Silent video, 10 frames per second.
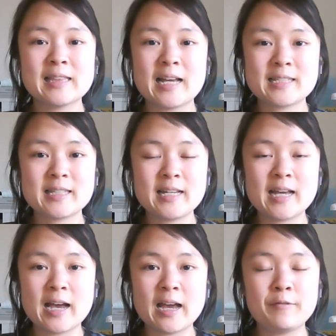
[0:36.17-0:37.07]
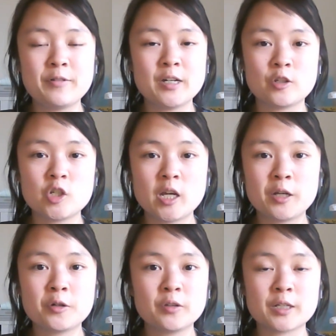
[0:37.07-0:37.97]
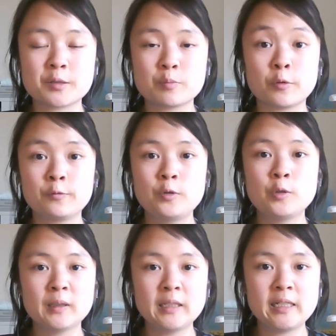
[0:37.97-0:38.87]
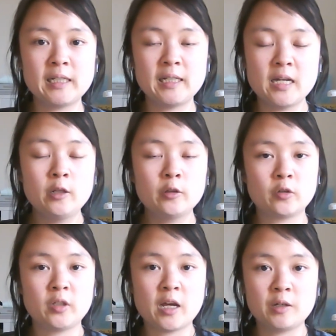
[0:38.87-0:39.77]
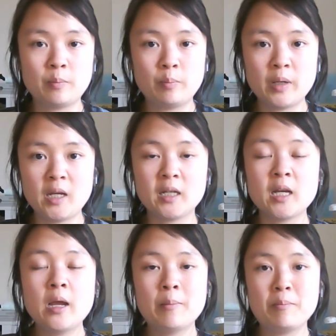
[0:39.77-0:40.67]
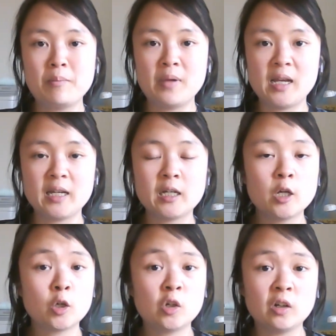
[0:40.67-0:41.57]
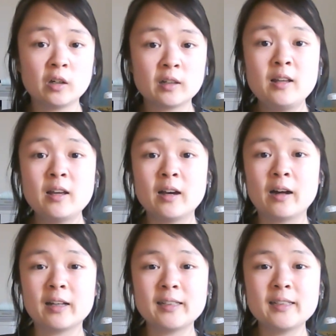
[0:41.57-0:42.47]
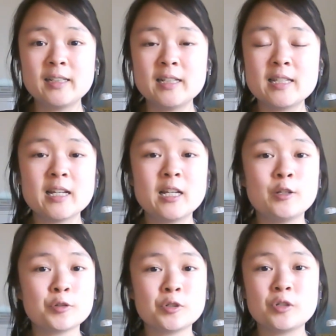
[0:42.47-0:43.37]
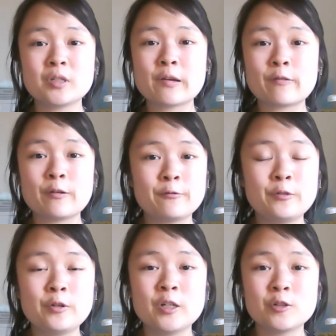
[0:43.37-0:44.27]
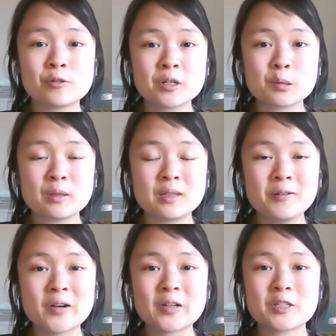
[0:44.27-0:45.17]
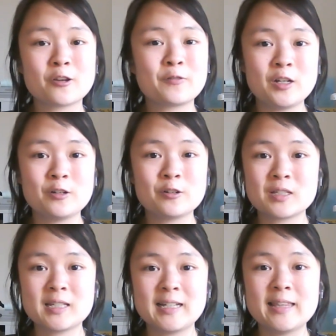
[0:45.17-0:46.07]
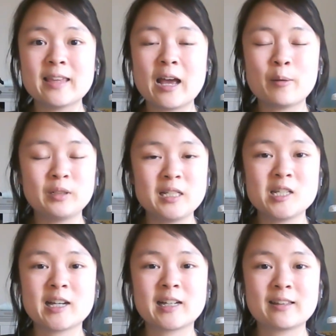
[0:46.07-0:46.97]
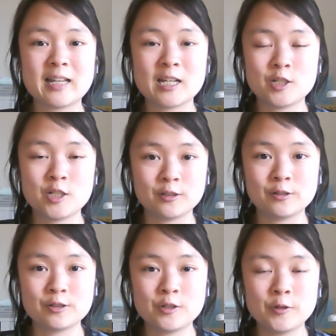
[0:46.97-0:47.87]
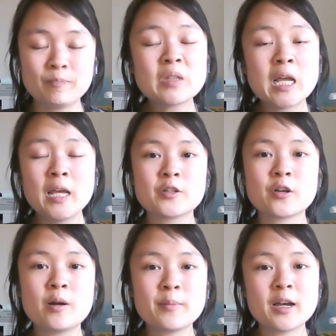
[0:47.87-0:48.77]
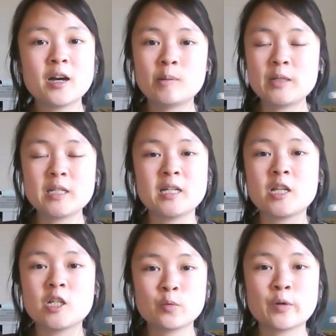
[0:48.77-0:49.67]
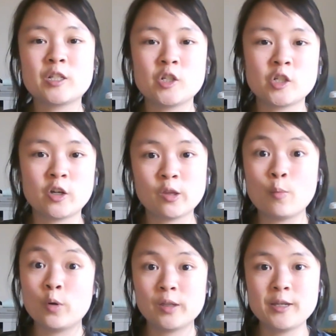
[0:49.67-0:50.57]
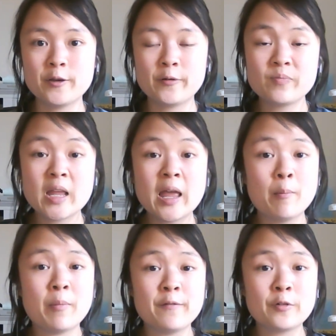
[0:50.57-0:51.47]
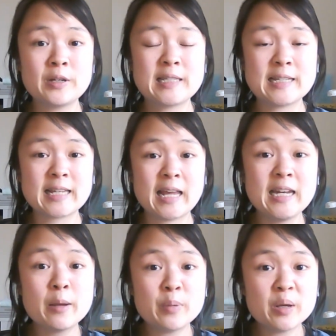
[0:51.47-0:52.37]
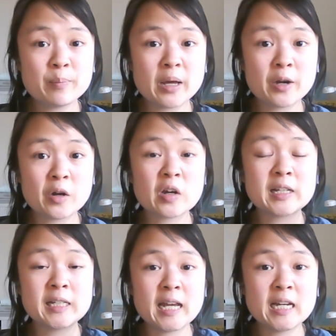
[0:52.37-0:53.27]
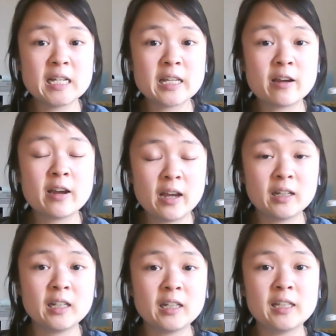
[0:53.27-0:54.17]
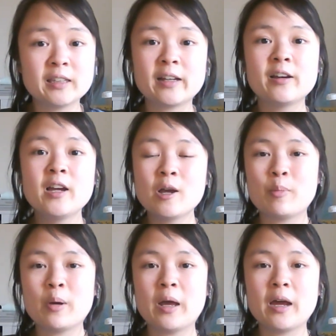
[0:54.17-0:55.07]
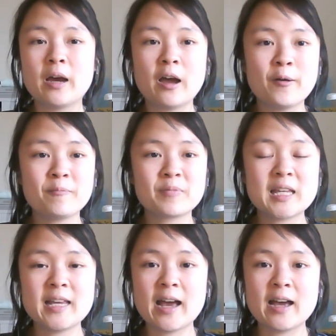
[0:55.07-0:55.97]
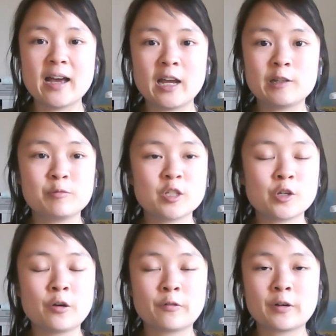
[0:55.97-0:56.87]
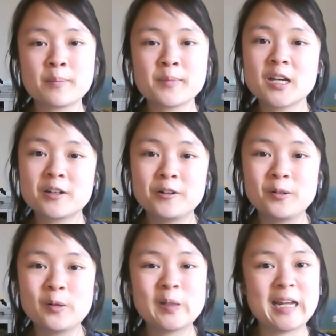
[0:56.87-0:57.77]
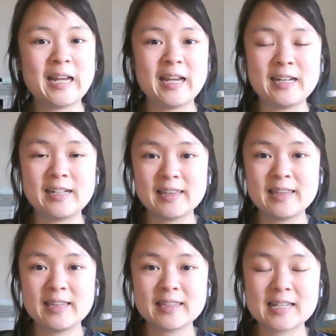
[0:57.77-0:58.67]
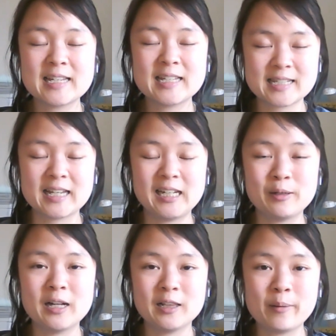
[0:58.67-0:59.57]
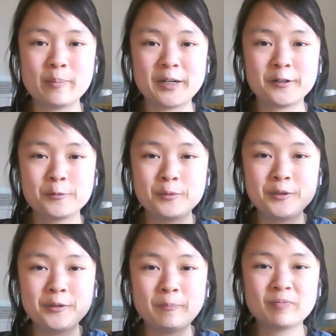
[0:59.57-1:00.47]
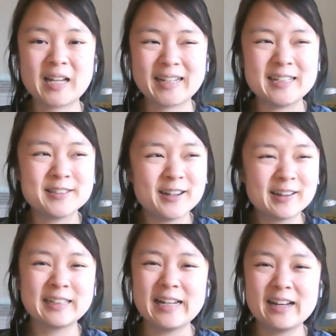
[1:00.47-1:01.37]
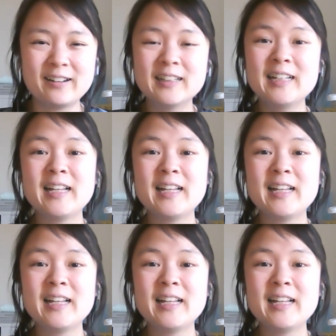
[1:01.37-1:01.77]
Lastly, I have another channel that's more food related, learning how to bake, make, cook, uh, eat, introduce different food and drinks with you all. So if you're interested in that, please check out that channel too. These are all my hobbies and I just want to share them with you. My voice is getting a bit better, getting there, hanging in there, but um, yeah, I'm just overcoming a cold and getting a lot better. Woohoo! I can talk now.